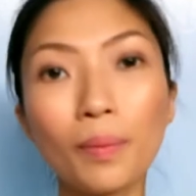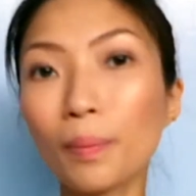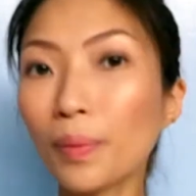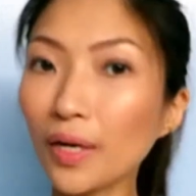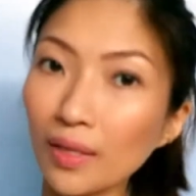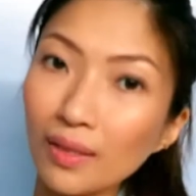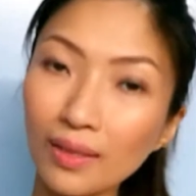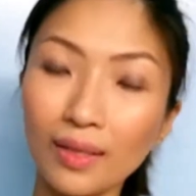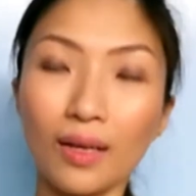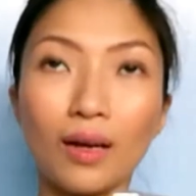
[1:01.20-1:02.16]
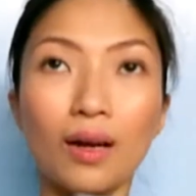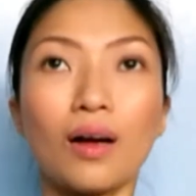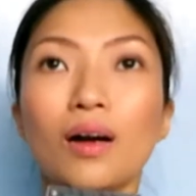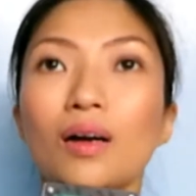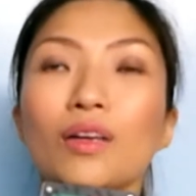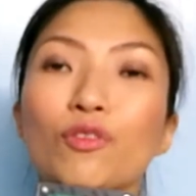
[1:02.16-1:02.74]
But
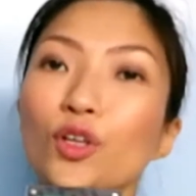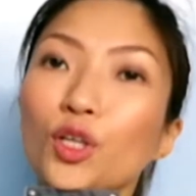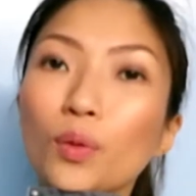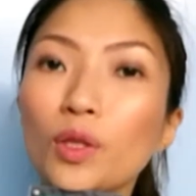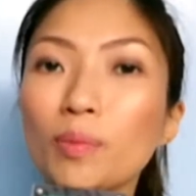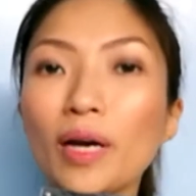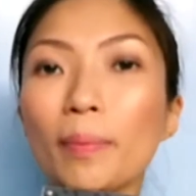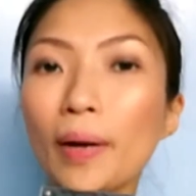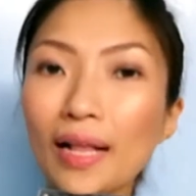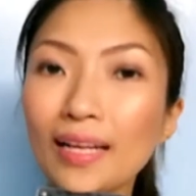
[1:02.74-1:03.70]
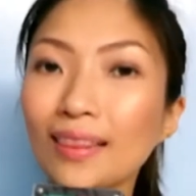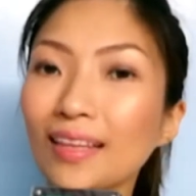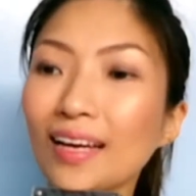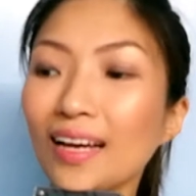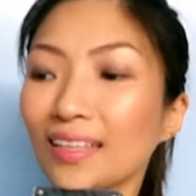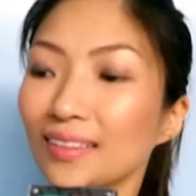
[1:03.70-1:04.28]
if you're going to buy a palette
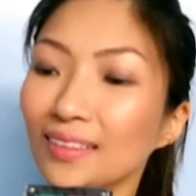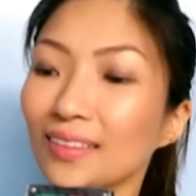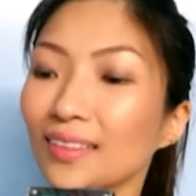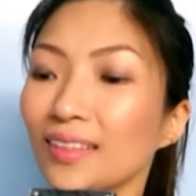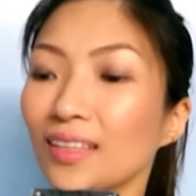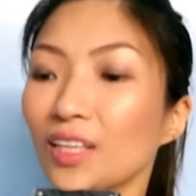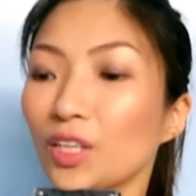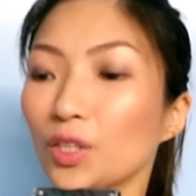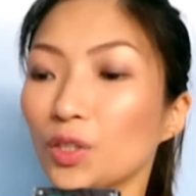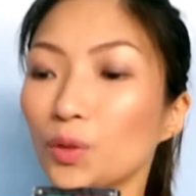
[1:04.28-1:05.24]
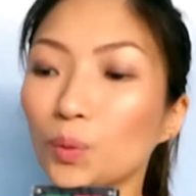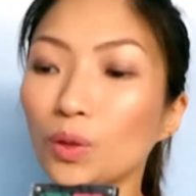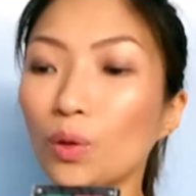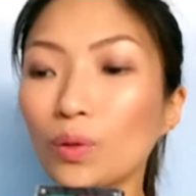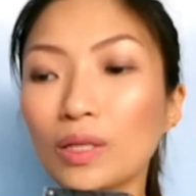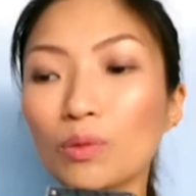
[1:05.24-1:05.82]
that you would
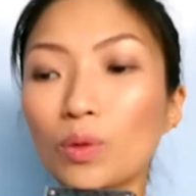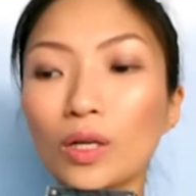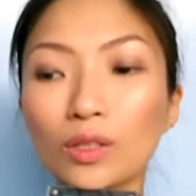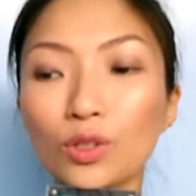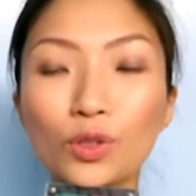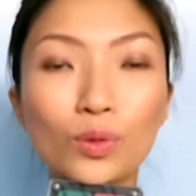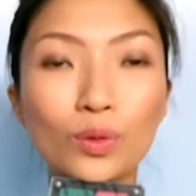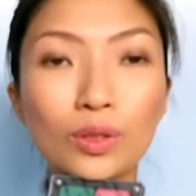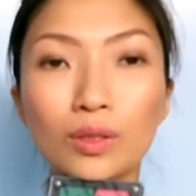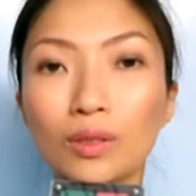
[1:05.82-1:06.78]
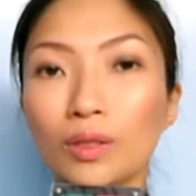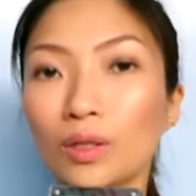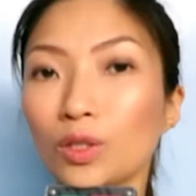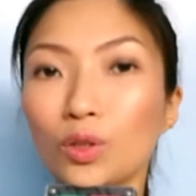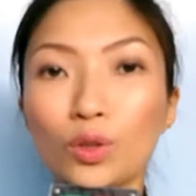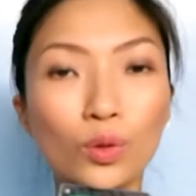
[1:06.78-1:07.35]
only want to use
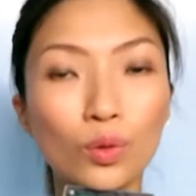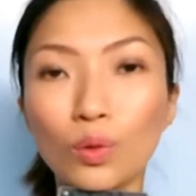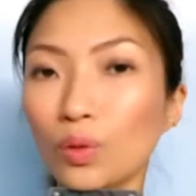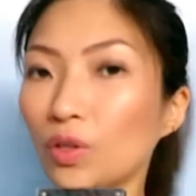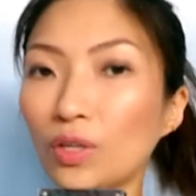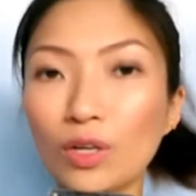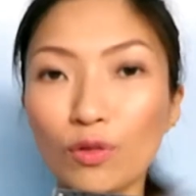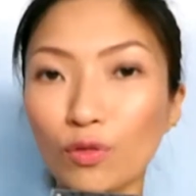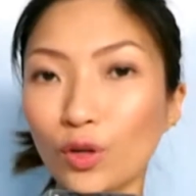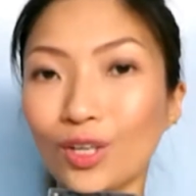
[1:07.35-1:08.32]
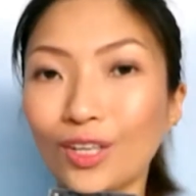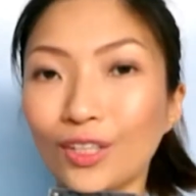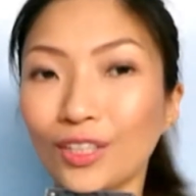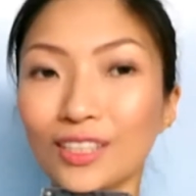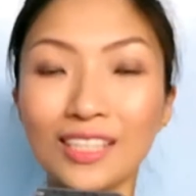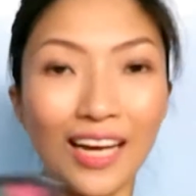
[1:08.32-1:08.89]
2, 3, or 4
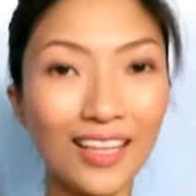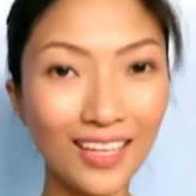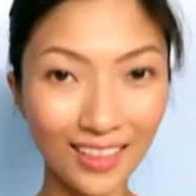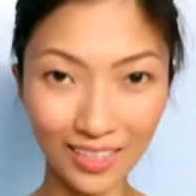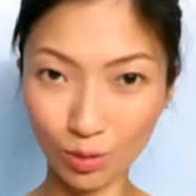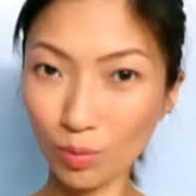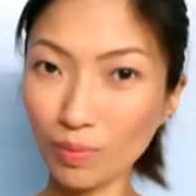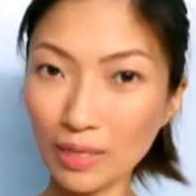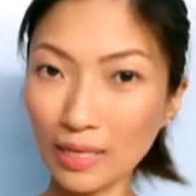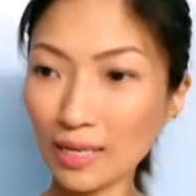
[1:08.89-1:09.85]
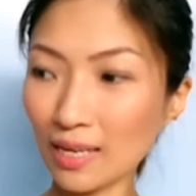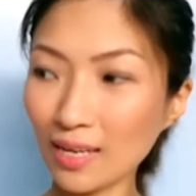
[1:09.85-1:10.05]
colors, I think this would be